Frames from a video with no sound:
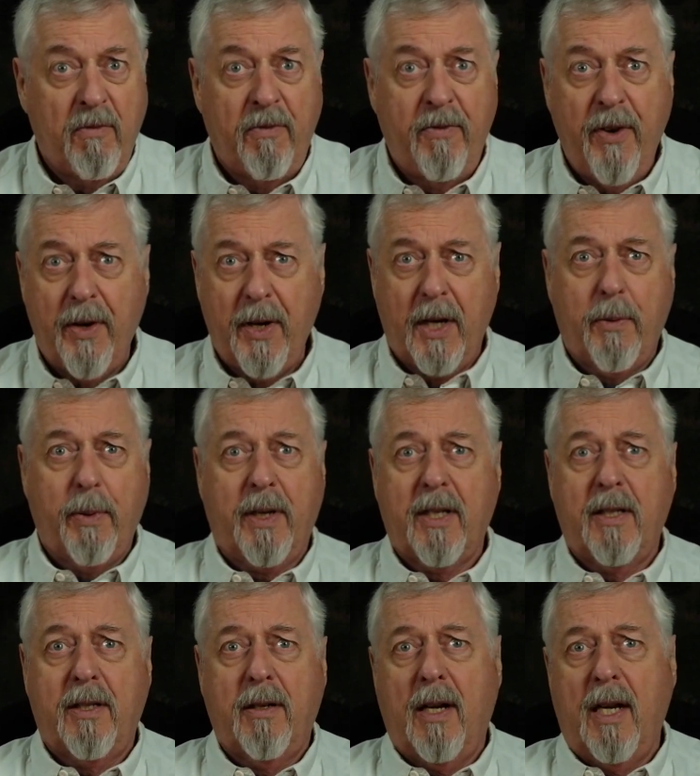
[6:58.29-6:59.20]
very quick
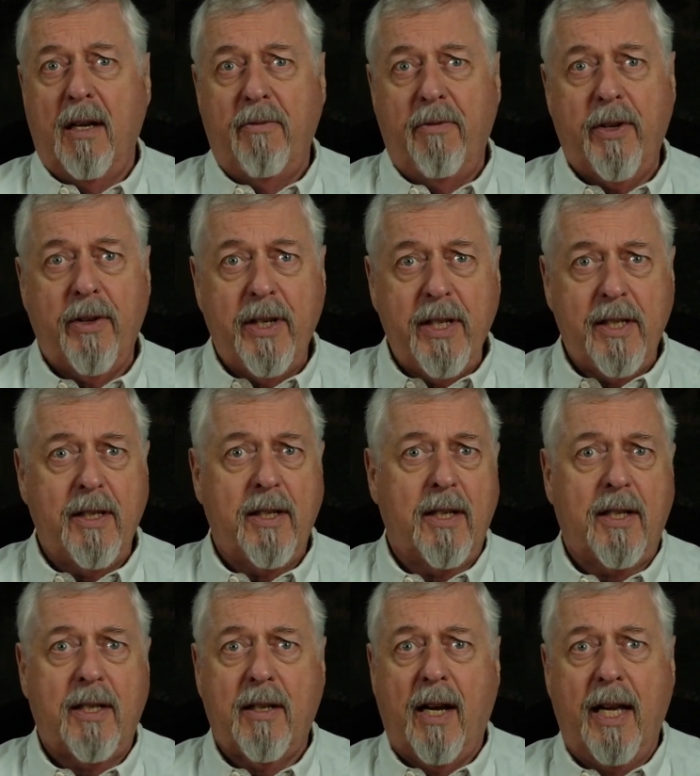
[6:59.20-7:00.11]
to tie, very easy to
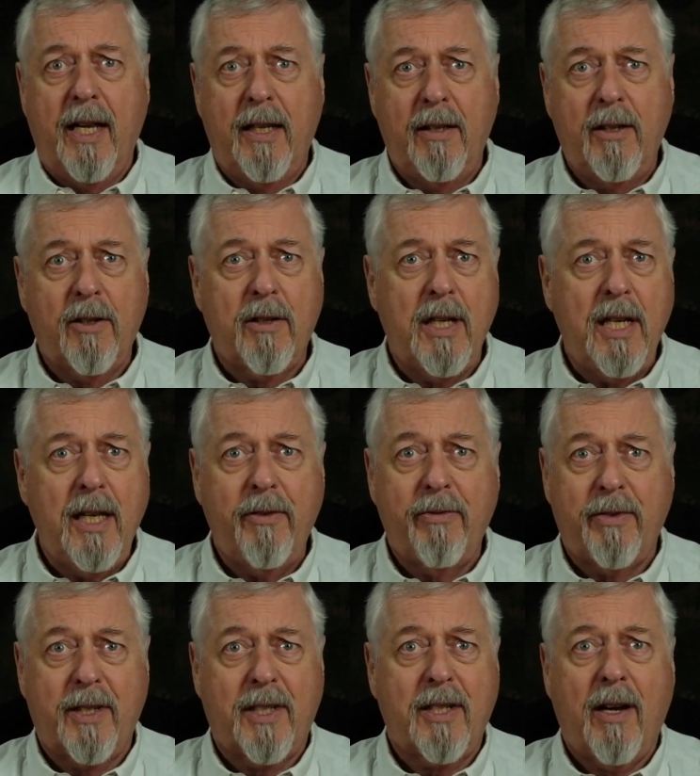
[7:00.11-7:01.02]
tie. You can
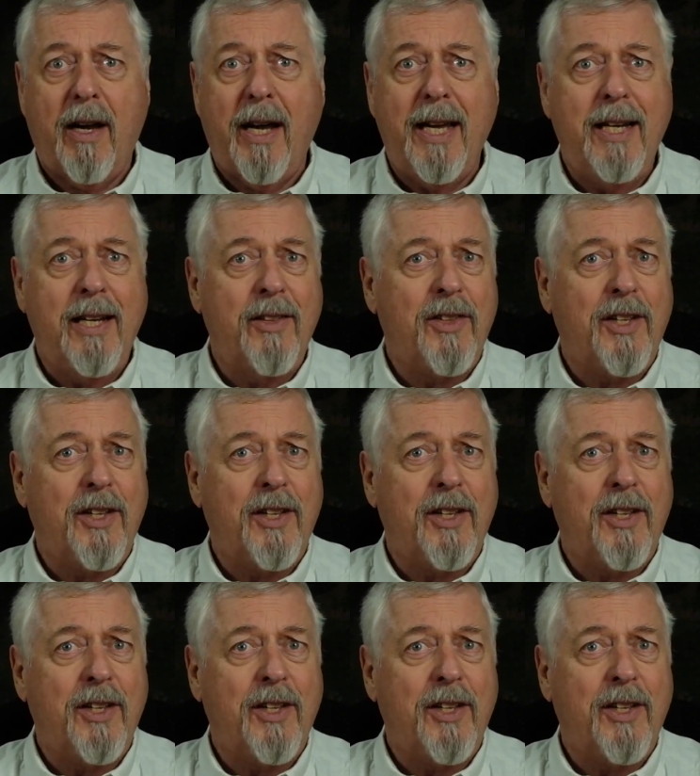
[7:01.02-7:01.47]
even tie it in the